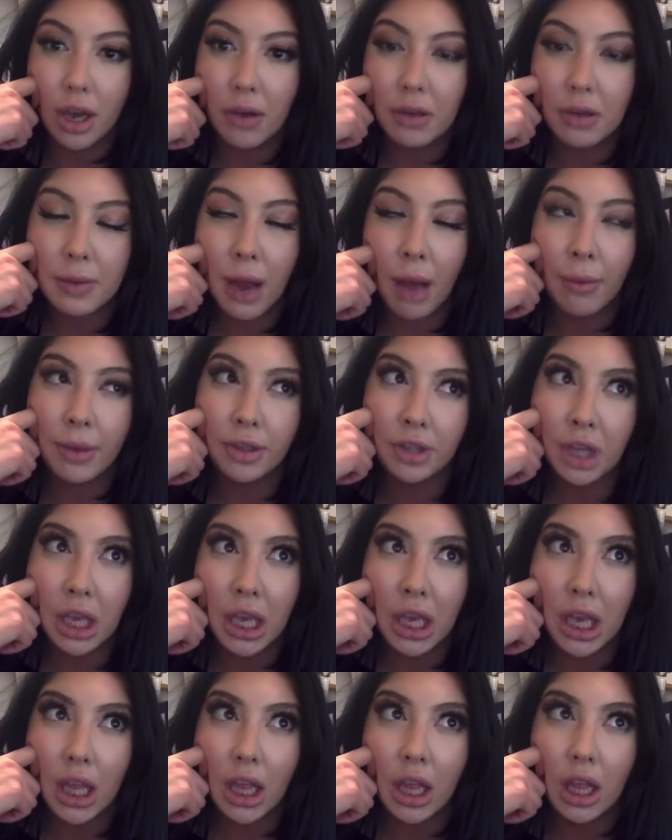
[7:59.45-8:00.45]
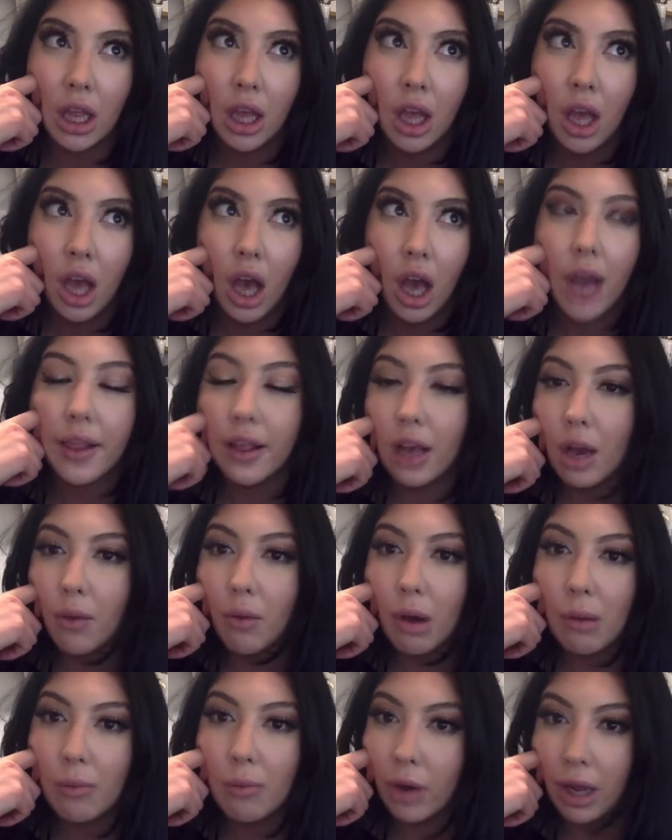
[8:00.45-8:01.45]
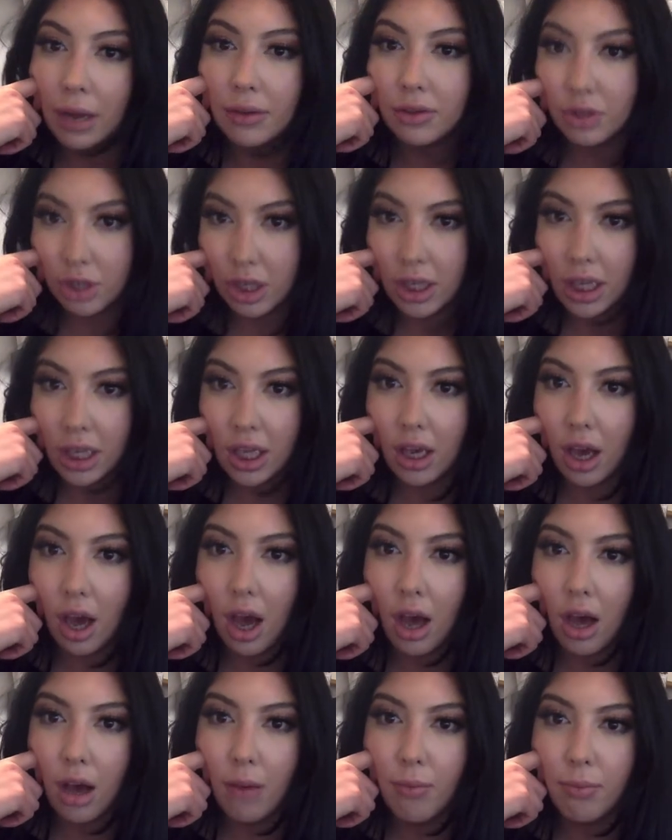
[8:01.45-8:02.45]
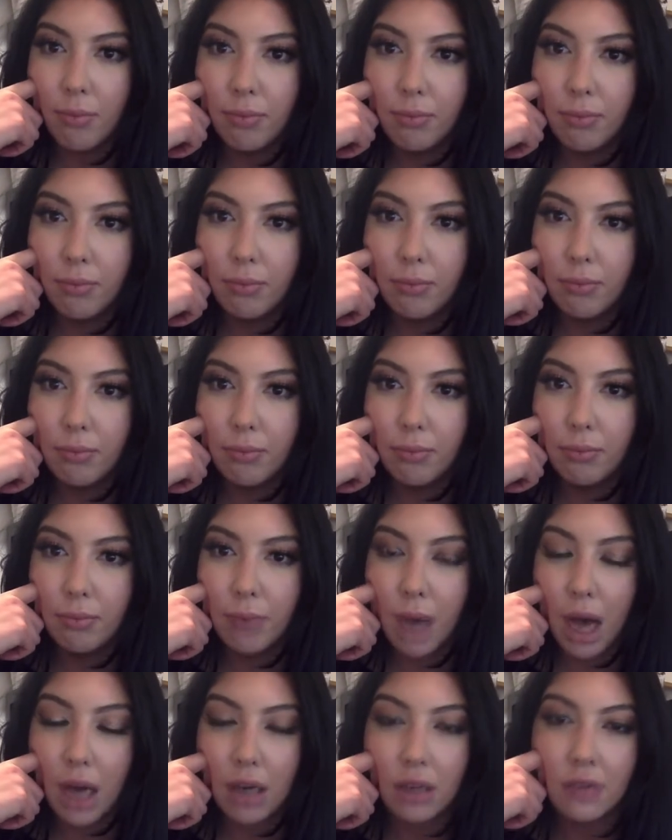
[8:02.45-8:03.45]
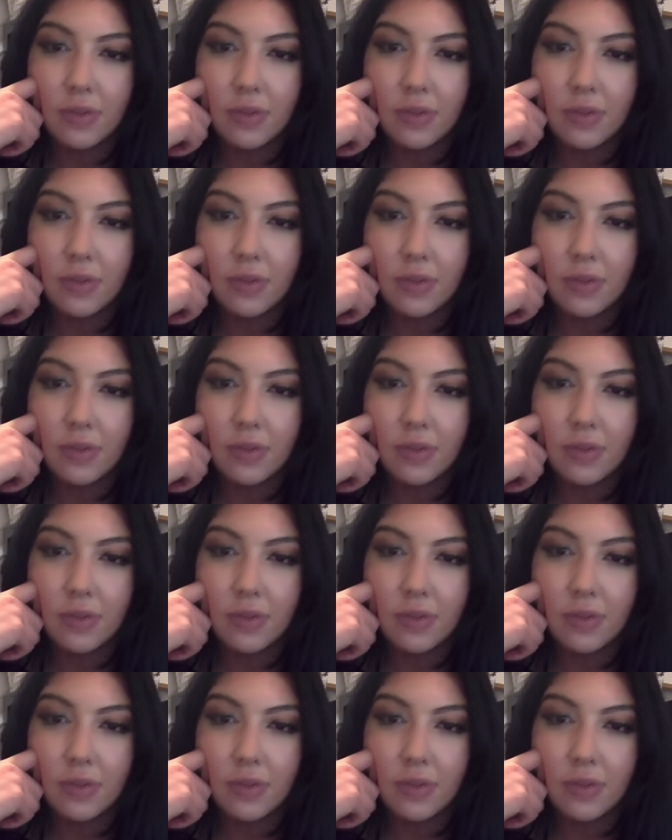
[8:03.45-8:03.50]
I was probably drinking, I think at one point I was drinking a bottle of